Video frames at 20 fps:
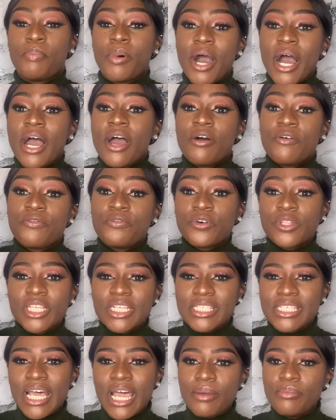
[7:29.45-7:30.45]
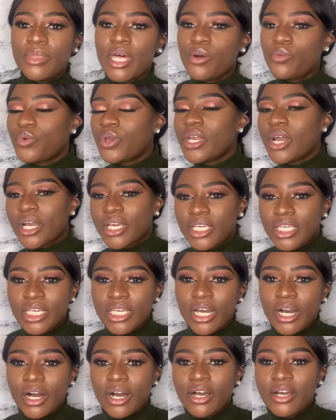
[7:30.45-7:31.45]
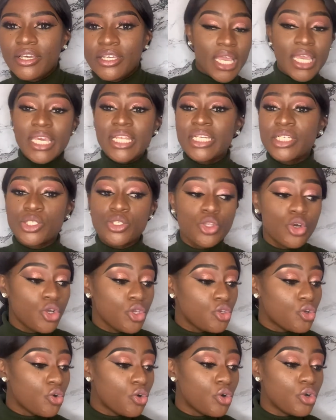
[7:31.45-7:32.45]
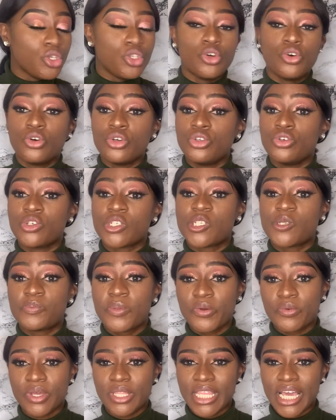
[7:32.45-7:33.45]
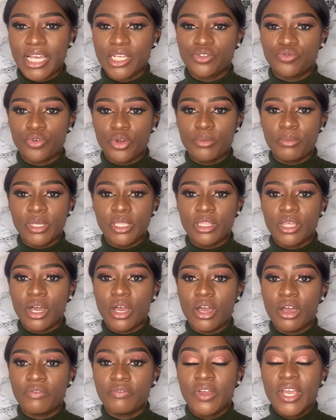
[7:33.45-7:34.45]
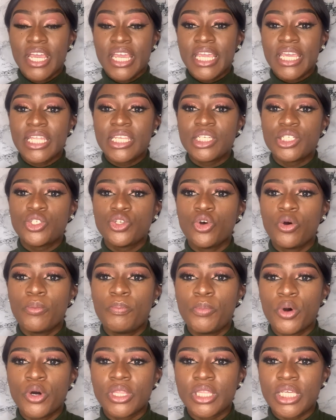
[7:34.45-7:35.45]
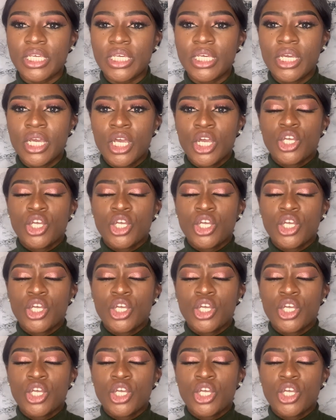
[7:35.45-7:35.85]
But for the time that we are here, it is not your spirit that is roaming the earth. It is your body.